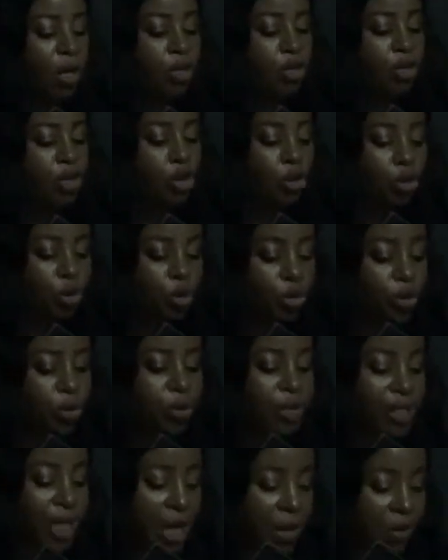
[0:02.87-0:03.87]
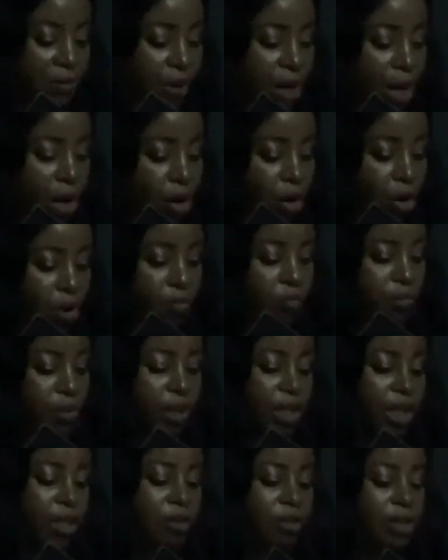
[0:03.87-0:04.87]
New Growth Area of the
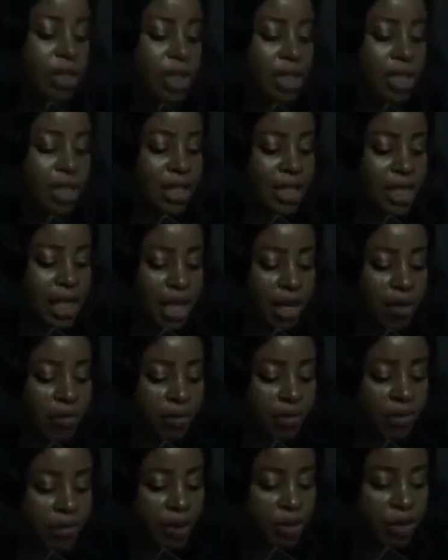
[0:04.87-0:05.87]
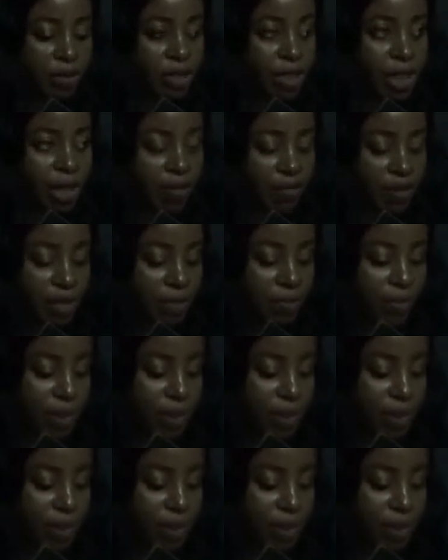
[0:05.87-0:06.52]
Lagos State Internal Revenue Service,